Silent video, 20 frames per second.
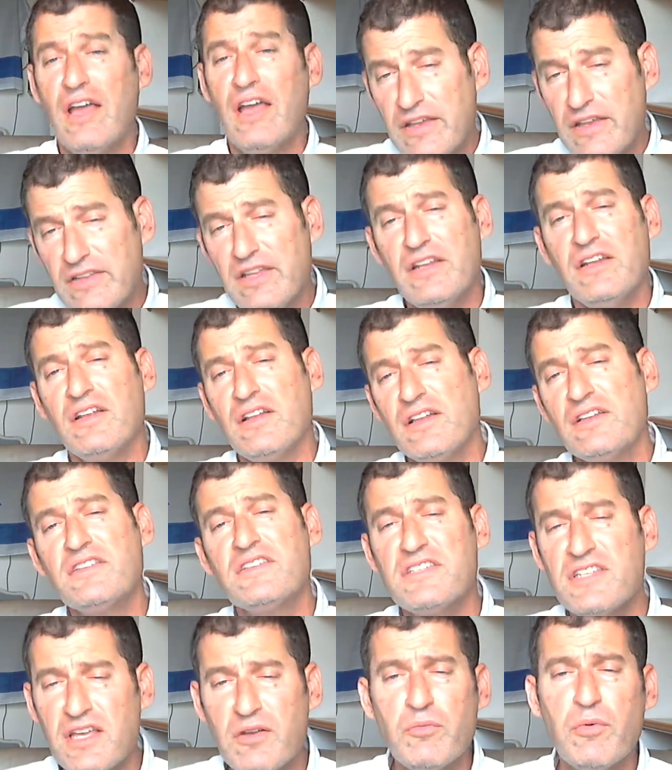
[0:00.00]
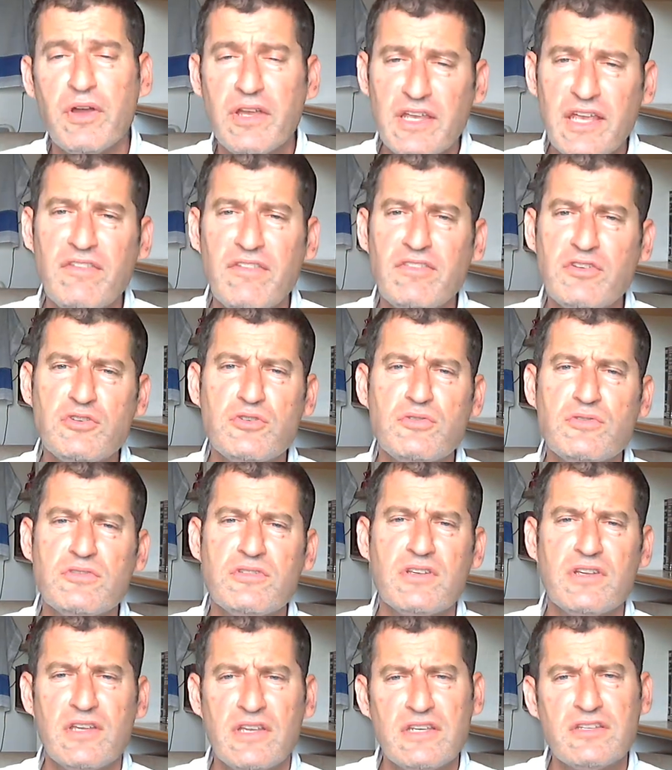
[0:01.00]
and then you'll understand why he gave the Jews
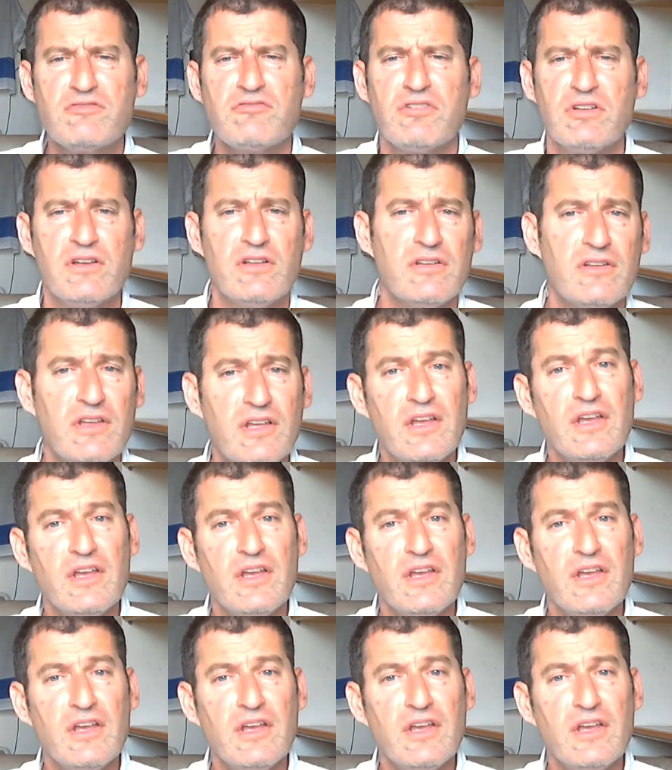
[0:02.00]
to Israel.